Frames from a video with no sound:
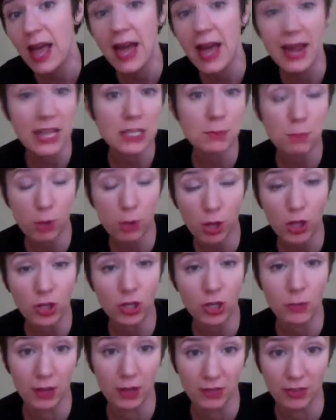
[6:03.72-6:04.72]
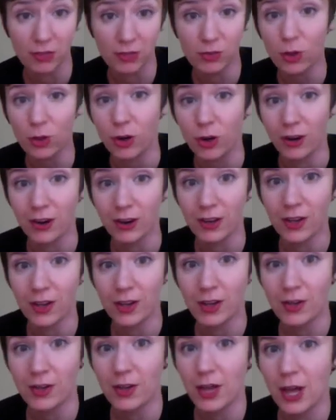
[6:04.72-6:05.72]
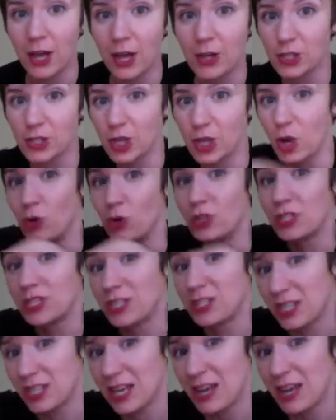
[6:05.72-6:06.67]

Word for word: and it's pulling your pelvic floor. So see